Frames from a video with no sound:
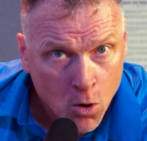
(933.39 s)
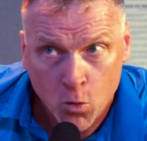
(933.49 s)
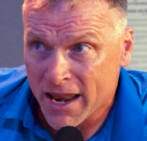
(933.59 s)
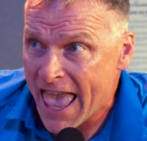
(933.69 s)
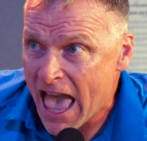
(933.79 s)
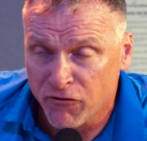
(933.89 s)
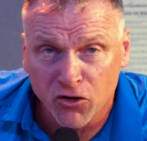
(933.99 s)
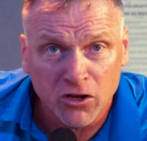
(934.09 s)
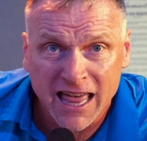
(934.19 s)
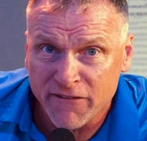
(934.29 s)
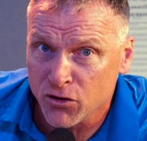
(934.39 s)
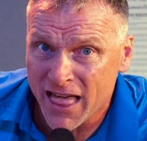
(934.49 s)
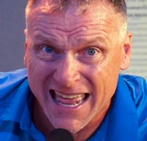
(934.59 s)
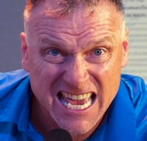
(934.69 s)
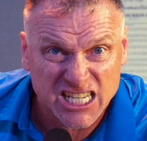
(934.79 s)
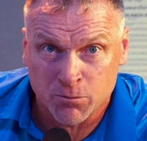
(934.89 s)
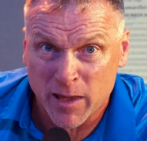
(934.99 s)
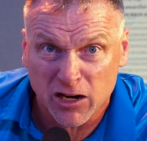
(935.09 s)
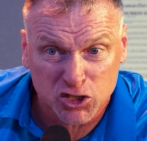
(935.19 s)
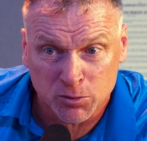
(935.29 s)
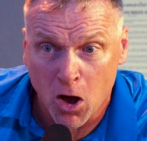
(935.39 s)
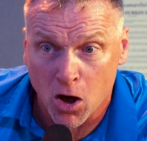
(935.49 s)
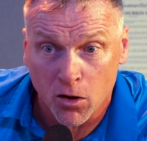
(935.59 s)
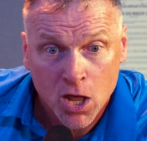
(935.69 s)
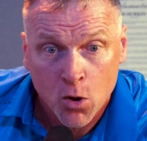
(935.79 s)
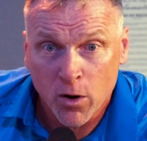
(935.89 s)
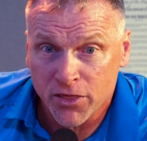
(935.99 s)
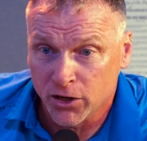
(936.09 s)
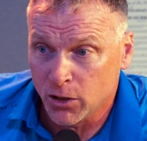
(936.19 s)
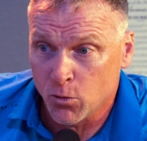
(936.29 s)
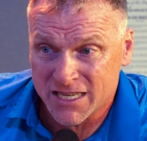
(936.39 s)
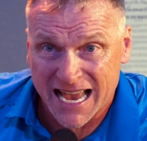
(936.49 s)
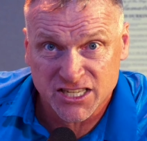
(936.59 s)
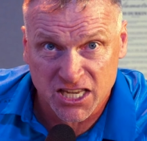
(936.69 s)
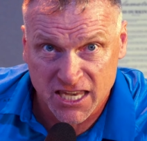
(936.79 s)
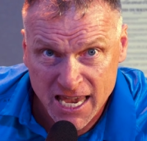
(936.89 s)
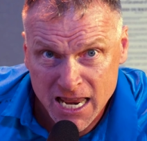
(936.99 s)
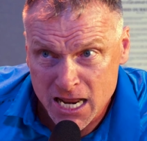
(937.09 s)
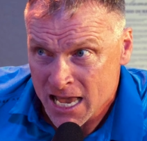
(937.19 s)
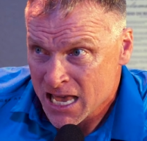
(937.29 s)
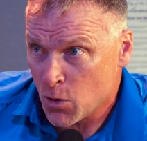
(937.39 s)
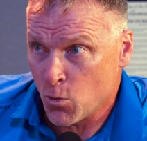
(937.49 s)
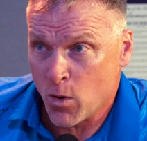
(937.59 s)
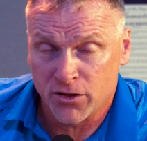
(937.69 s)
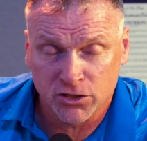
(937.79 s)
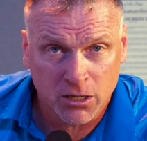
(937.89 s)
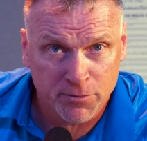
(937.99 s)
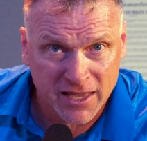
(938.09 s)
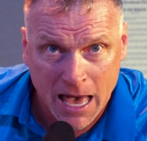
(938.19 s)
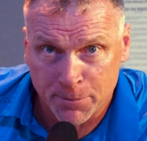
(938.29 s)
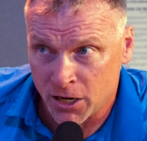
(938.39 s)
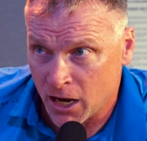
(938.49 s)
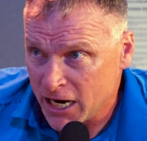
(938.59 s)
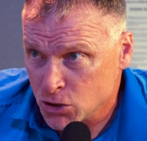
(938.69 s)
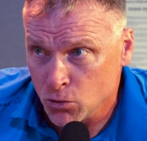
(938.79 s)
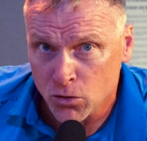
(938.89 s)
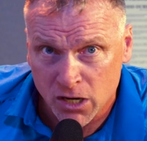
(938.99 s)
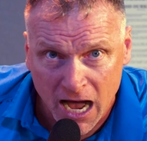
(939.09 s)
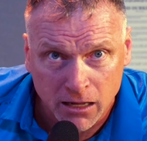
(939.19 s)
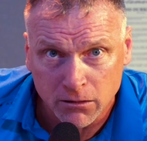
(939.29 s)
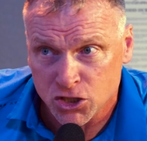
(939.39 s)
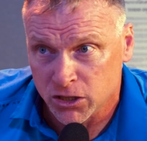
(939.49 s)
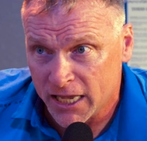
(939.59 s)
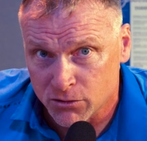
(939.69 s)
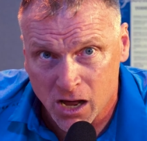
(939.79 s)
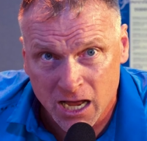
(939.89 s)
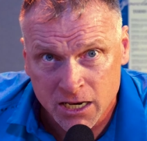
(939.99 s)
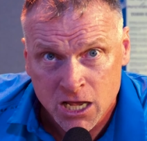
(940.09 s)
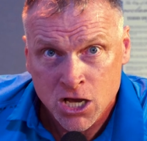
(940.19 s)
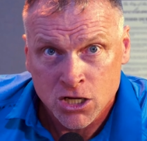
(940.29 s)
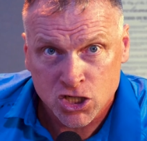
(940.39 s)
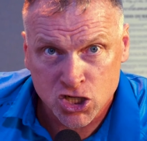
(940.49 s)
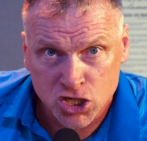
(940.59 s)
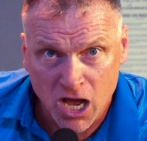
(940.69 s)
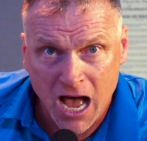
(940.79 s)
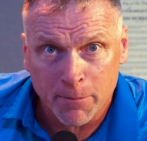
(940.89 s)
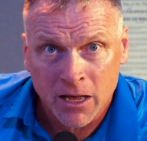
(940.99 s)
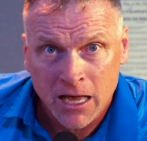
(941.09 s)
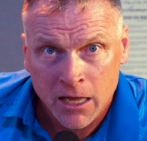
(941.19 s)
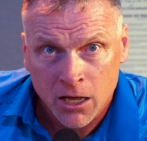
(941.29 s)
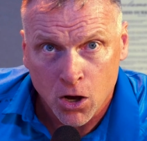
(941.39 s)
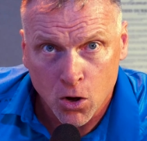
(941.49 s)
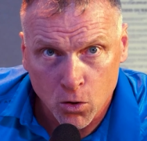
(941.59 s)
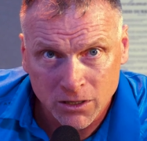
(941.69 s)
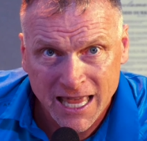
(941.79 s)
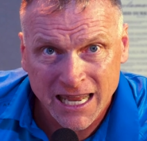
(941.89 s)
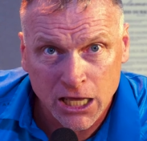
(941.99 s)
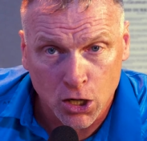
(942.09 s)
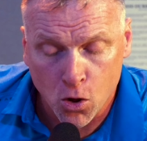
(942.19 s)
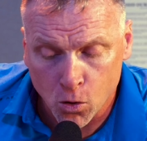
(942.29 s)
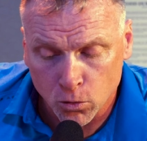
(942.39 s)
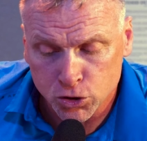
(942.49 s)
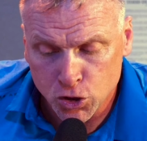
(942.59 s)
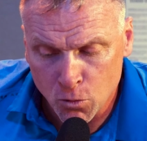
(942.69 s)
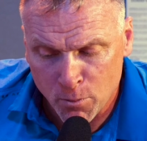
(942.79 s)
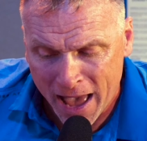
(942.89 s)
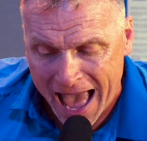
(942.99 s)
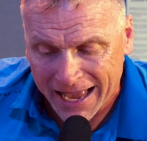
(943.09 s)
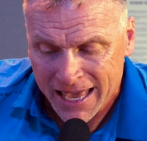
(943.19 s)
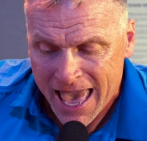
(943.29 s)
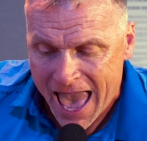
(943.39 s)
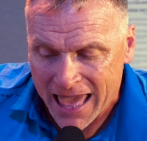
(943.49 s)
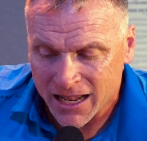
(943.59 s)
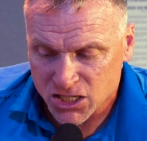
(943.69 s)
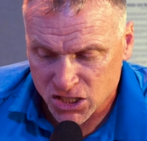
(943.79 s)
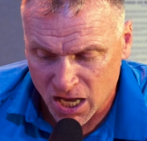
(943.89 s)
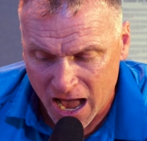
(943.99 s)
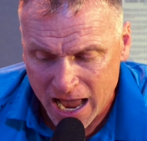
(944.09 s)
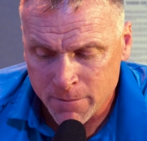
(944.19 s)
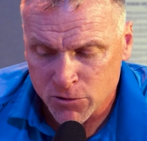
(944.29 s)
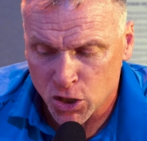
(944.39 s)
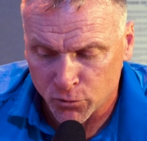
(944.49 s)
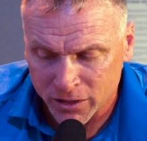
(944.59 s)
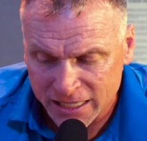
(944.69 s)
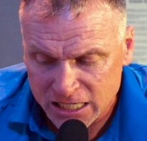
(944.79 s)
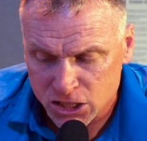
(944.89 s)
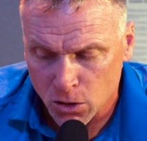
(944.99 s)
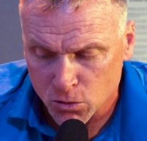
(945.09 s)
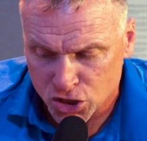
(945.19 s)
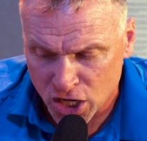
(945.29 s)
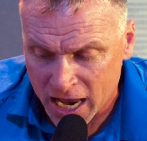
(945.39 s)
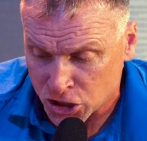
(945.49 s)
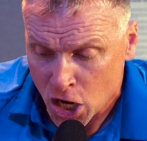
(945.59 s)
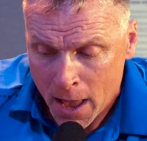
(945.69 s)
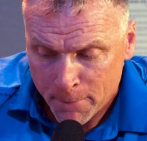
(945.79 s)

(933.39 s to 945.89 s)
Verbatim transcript: Whatever level that is, big or small, whether it was as a kid, whether something happened in high school, college, later on, stop hold, letting it hold you back. And it's time to release those chains